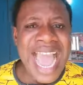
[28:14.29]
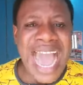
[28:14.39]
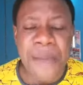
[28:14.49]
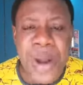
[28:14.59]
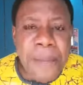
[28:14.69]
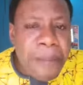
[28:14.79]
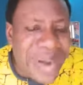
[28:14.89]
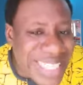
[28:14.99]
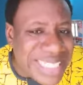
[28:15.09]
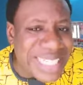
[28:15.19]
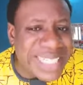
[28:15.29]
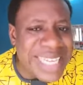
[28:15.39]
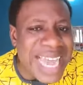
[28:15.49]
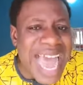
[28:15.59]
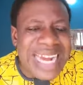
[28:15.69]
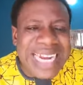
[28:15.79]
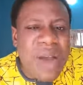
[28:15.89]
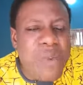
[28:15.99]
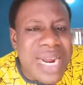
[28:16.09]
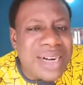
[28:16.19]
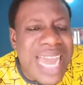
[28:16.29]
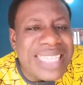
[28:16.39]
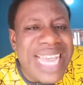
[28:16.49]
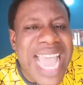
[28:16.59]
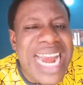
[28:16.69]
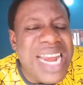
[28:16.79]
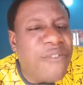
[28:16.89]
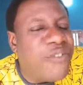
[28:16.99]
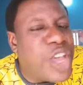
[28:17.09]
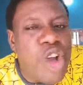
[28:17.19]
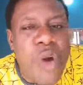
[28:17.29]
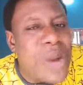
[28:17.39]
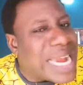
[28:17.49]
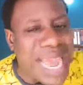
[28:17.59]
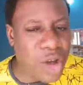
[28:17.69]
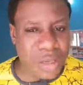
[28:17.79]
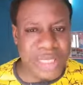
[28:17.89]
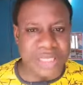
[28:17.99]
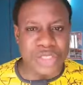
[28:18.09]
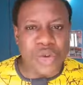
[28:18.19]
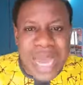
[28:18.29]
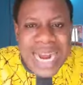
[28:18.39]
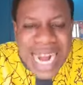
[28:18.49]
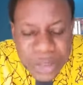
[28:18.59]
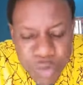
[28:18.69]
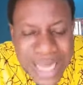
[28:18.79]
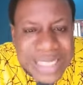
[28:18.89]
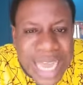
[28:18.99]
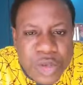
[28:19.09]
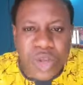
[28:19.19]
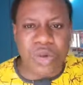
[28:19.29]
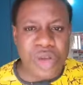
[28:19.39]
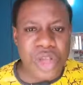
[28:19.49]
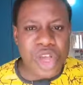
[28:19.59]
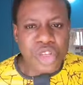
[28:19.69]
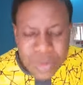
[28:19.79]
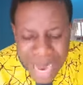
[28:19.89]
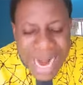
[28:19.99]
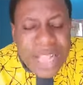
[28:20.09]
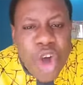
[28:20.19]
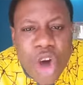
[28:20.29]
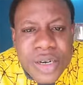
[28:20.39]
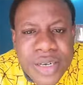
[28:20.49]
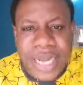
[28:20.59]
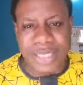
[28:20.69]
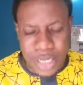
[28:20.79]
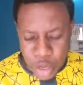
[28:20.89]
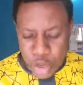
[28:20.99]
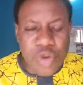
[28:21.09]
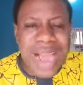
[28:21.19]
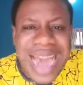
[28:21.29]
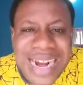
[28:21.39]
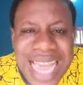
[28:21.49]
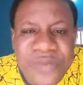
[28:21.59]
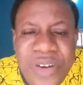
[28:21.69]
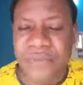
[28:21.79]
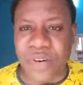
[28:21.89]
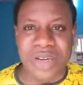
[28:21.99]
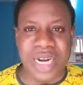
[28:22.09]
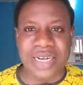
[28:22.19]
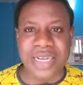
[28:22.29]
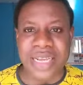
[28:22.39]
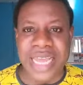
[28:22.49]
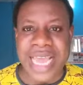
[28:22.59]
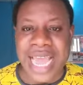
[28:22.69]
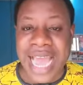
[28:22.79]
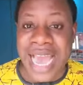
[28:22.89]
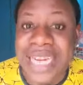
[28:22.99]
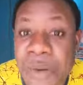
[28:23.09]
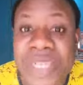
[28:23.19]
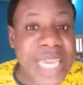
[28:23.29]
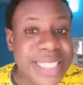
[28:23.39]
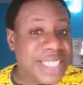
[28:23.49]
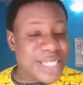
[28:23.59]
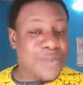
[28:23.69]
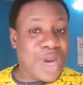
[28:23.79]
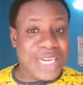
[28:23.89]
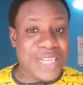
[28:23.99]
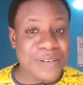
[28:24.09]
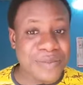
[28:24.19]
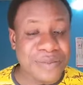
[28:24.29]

And we print it. And then we write any figure we like on it. You can write 1,000. You can write 100. You can write 500. And then we say, this is money.